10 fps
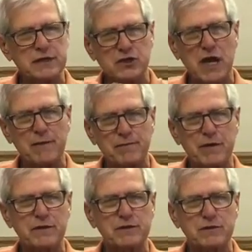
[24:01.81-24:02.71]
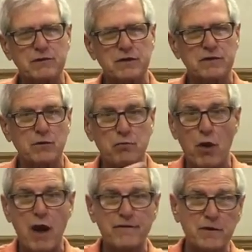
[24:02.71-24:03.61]
to shop there so that they're
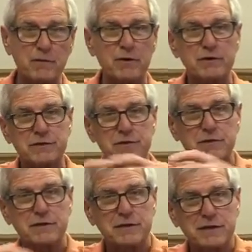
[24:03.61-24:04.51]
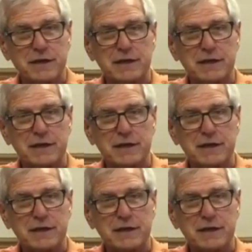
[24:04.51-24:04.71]
profitable, so that they